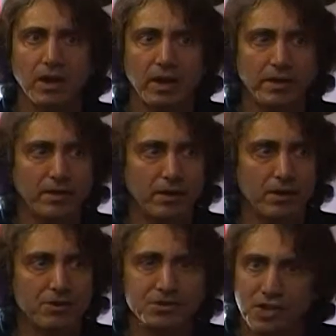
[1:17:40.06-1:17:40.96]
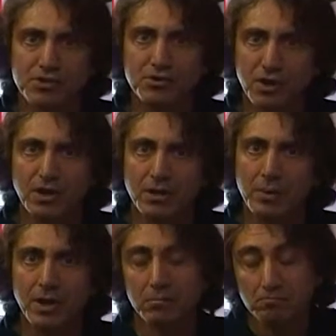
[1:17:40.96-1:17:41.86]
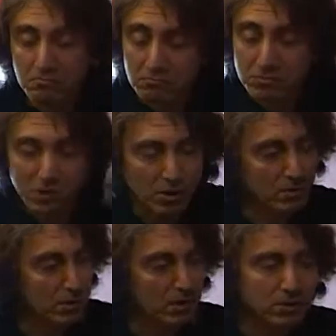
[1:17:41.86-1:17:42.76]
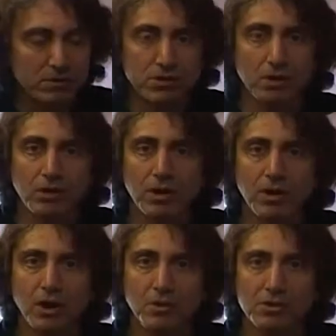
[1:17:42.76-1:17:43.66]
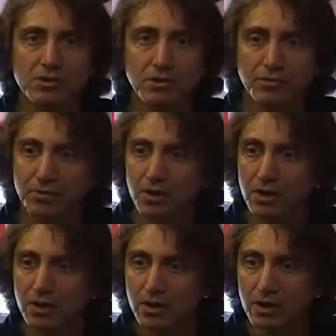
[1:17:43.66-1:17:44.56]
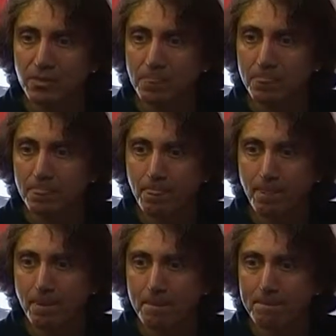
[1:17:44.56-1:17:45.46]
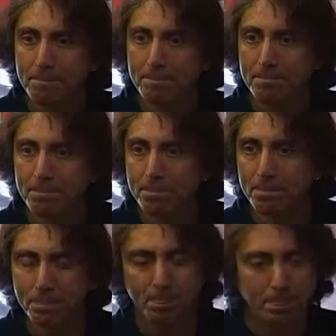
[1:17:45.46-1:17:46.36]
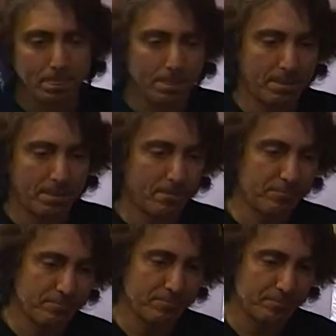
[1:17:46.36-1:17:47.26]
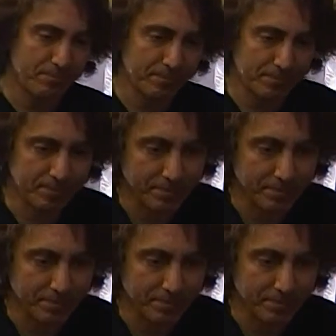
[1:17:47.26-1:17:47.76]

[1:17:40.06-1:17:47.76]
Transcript: and uh, Censored on Demand. So, you know, just go there and help yourself. The data confirm we just can't hand them a